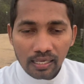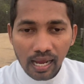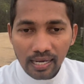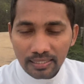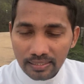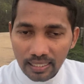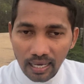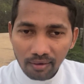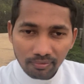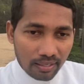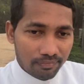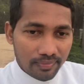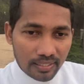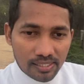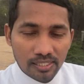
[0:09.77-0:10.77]
And our
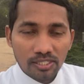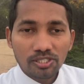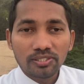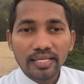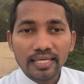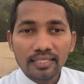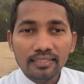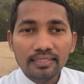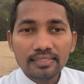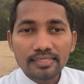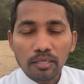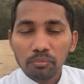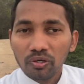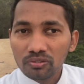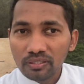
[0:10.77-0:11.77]
reflection today is
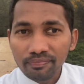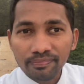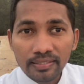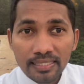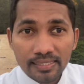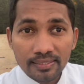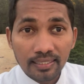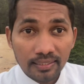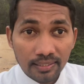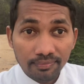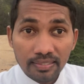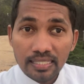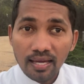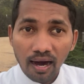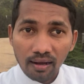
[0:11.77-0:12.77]
about the feast that
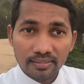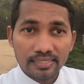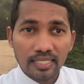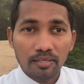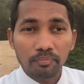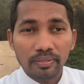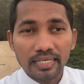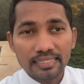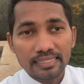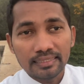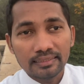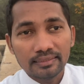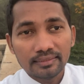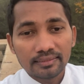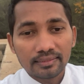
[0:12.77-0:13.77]
we are
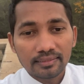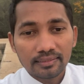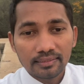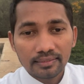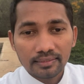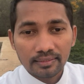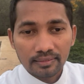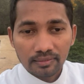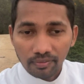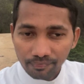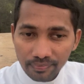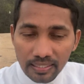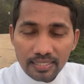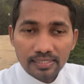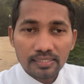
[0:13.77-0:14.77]
celebrating, the
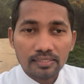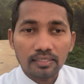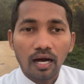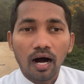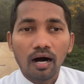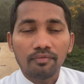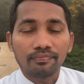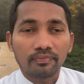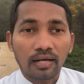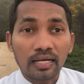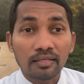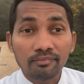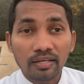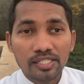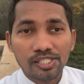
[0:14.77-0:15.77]
feast of
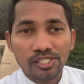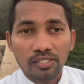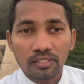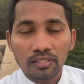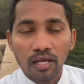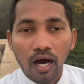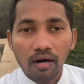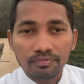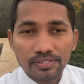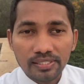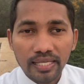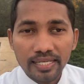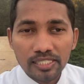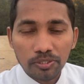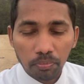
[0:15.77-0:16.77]
conversion of
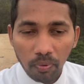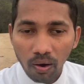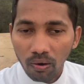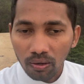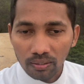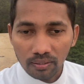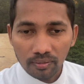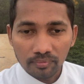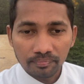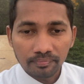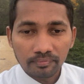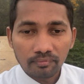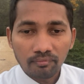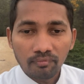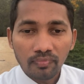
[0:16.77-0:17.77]
Saint Paul.
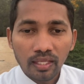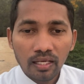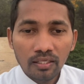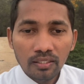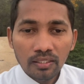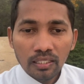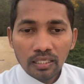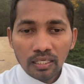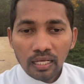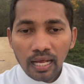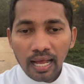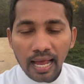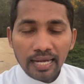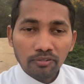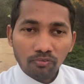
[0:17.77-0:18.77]

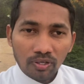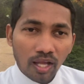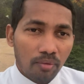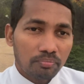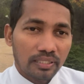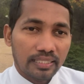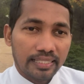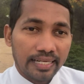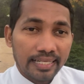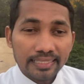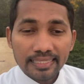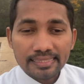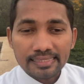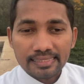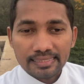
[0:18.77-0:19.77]
And one of the
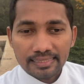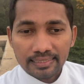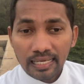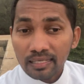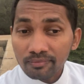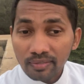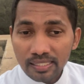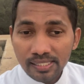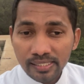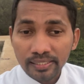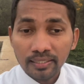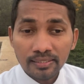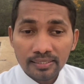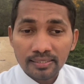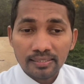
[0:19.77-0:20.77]
greatest
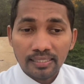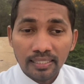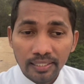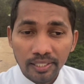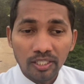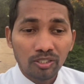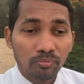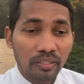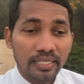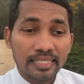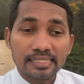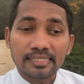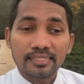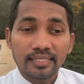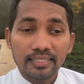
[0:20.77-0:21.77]
conversions in human
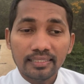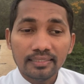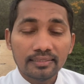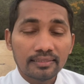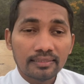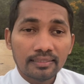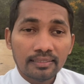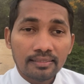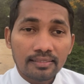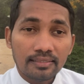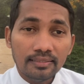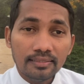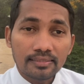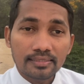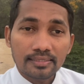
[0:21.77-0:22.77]
history
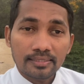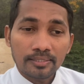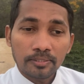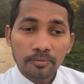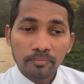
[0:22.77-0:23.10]
is